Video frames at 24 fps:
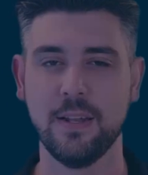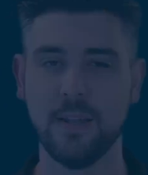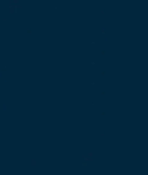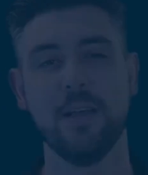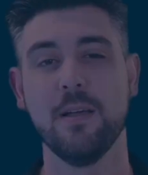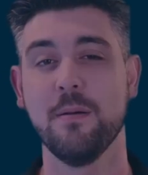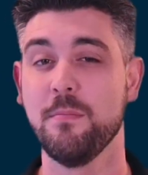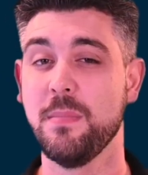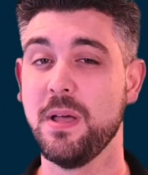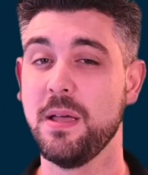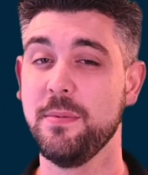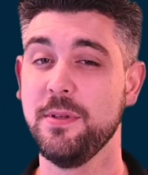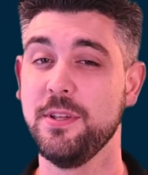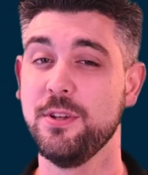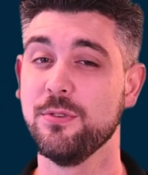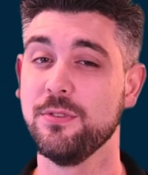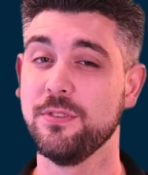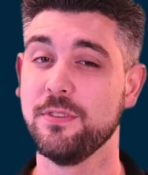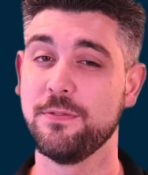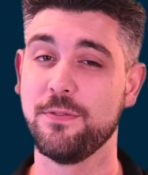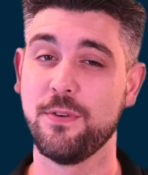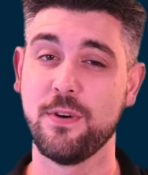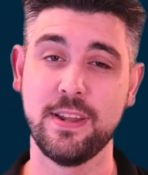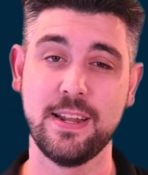Maybe you're in the
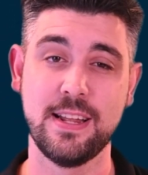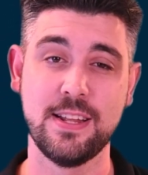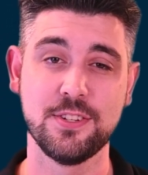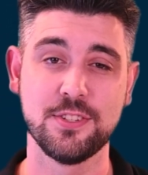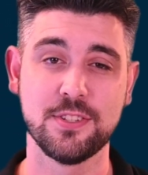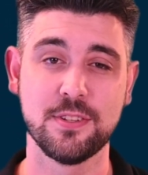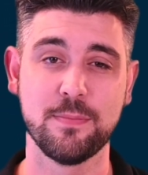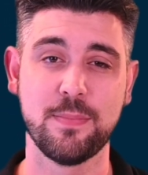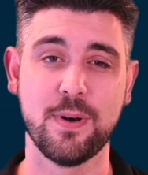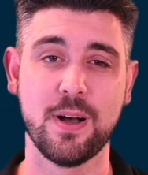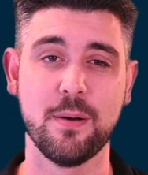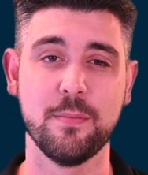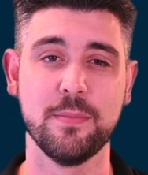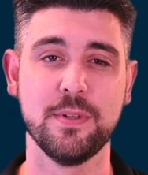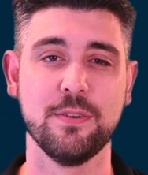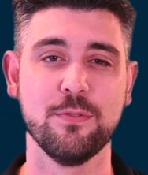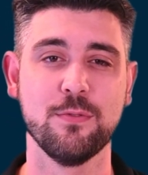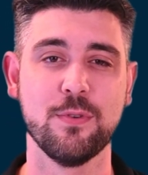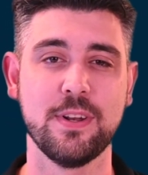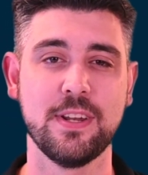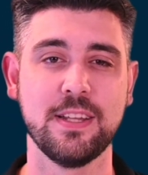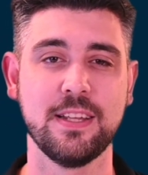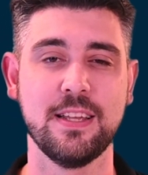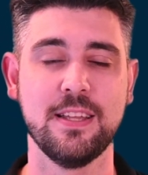finance department
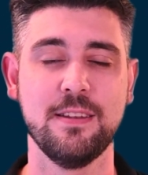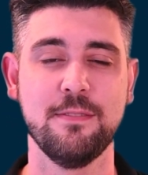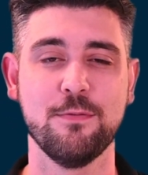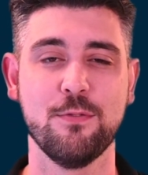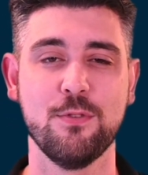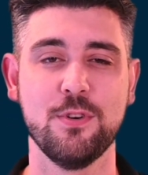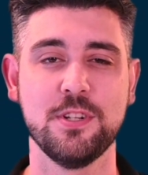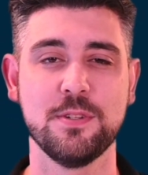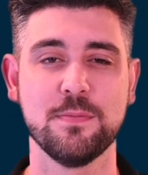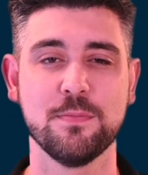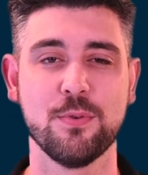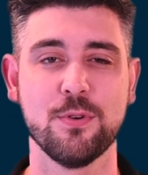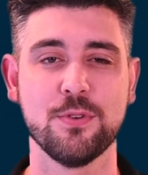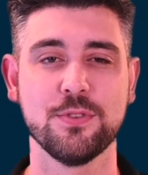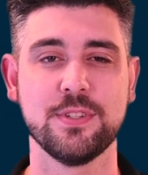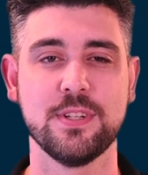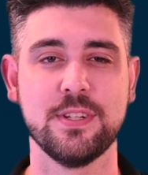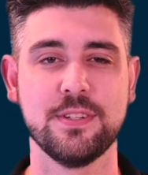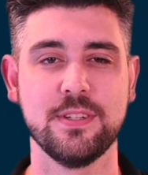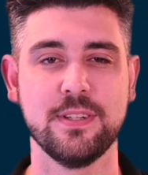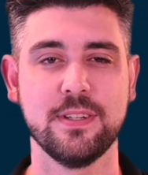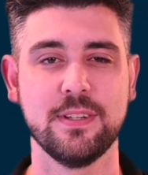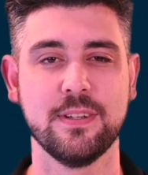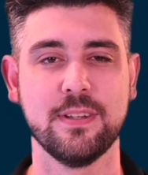running invoice
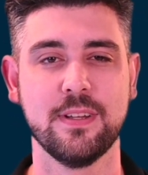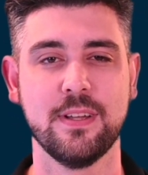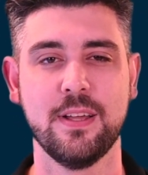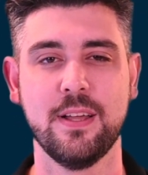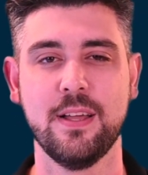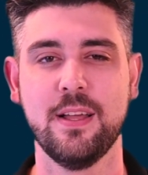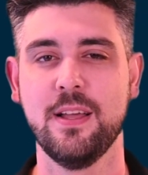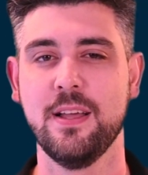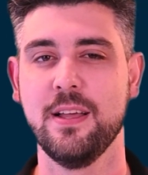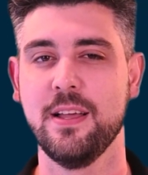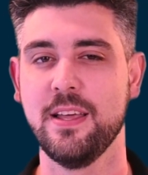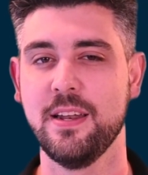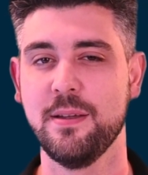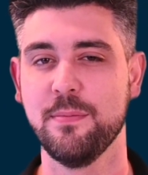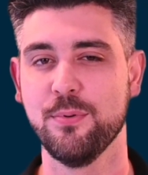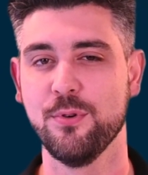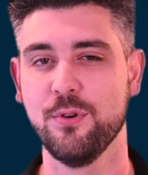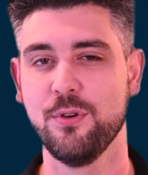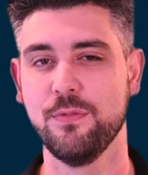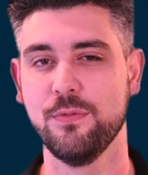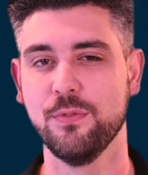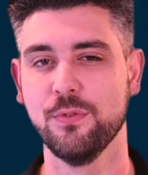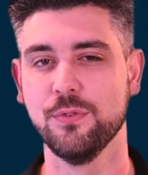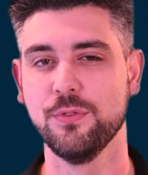processing and
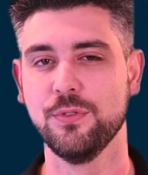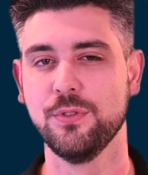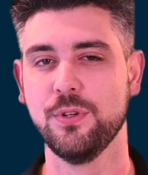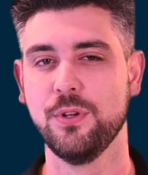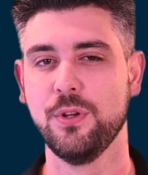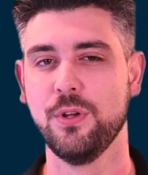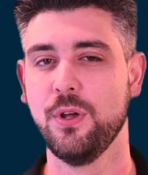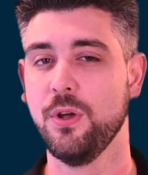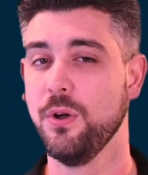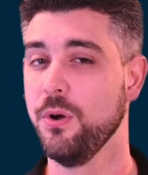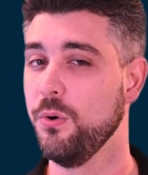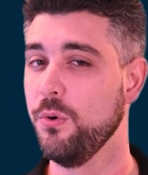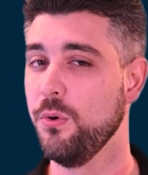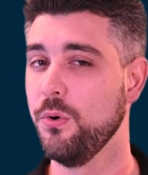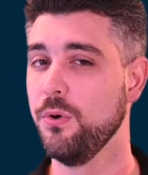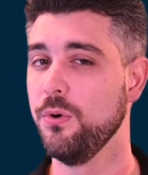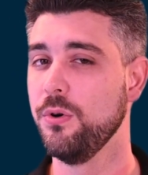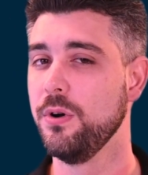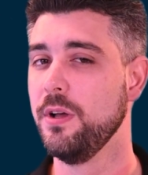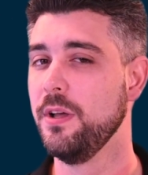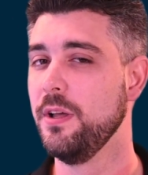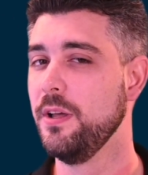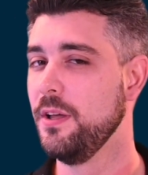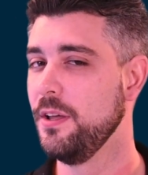approvals, or
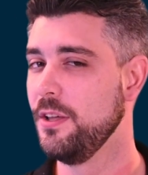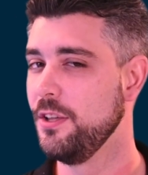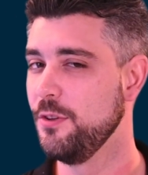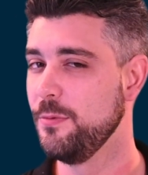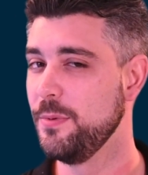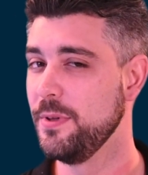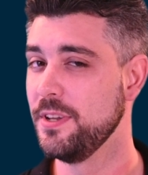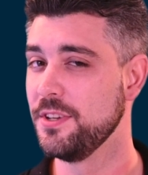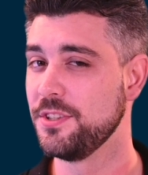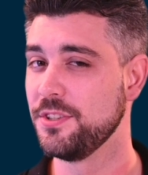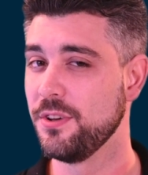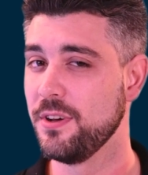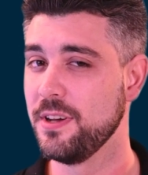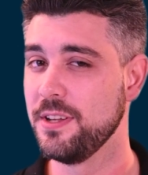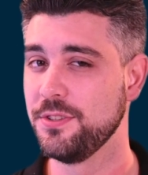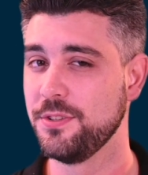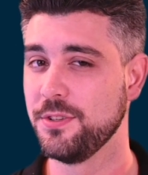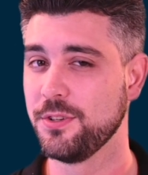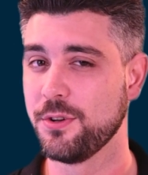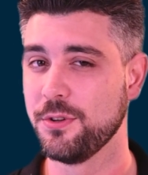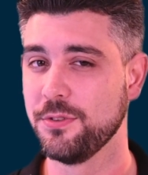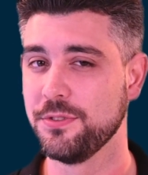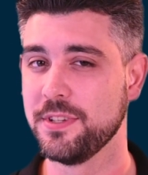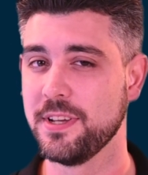you've been assigned to
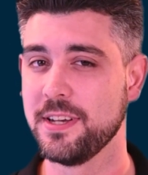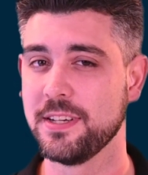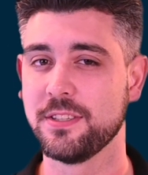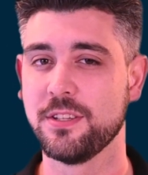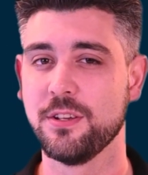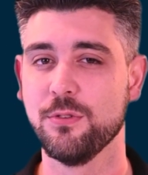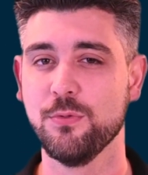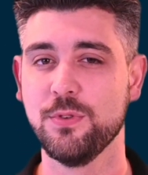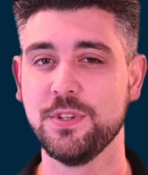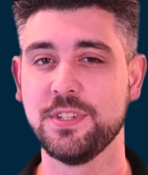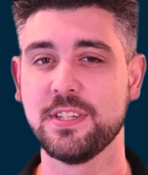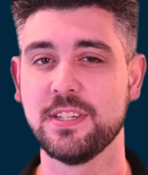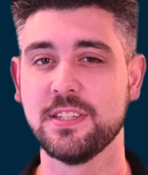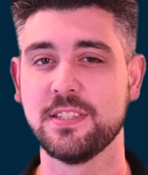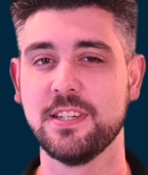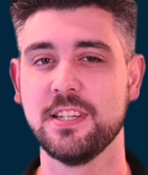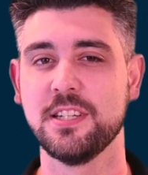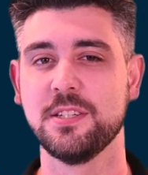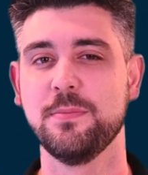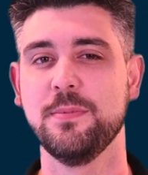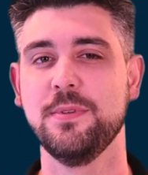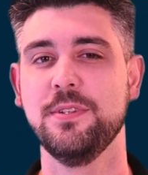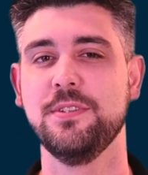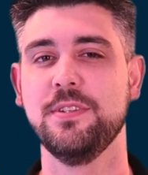conduct risk
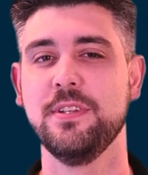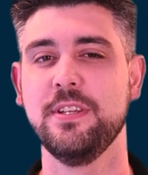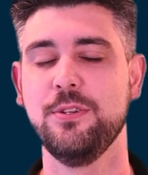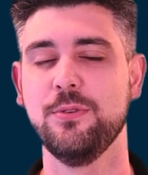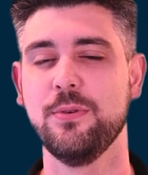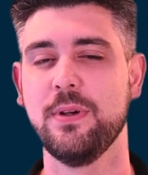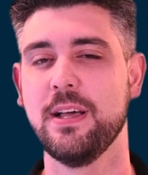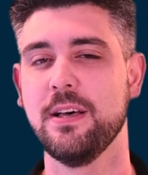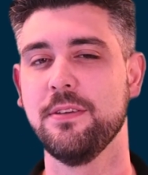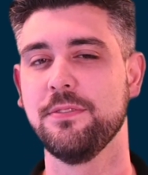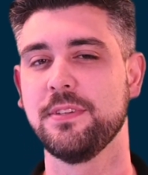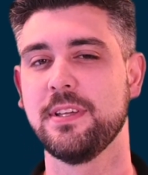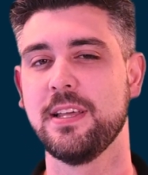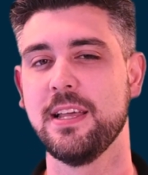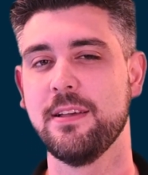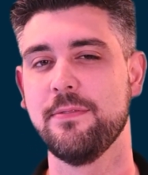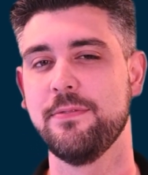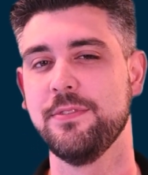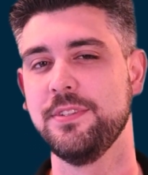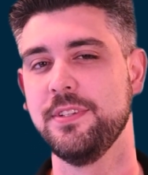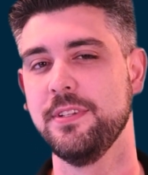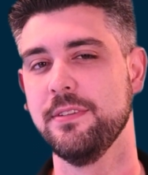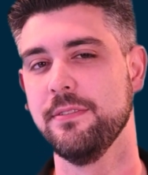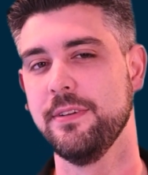assessments in your healthcare
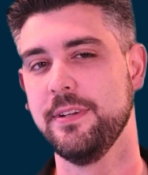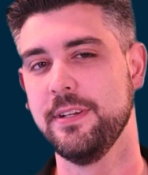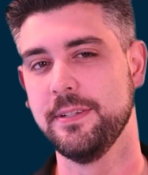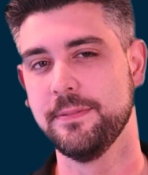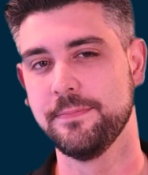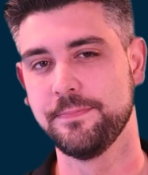facility.